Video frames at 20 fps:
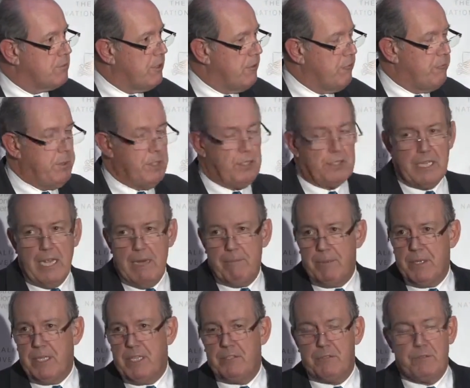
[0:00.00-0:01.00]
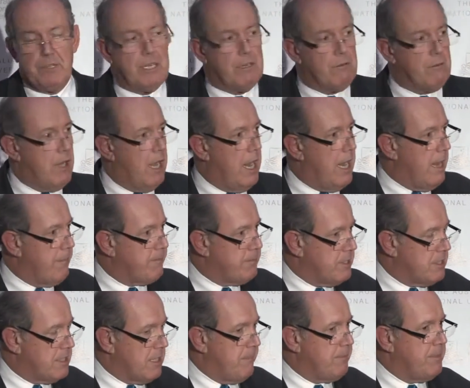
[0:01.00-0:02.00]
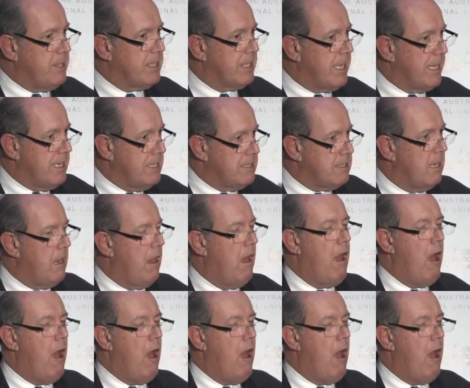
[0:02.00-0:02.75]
we've built our P-3 Orion up to something that is,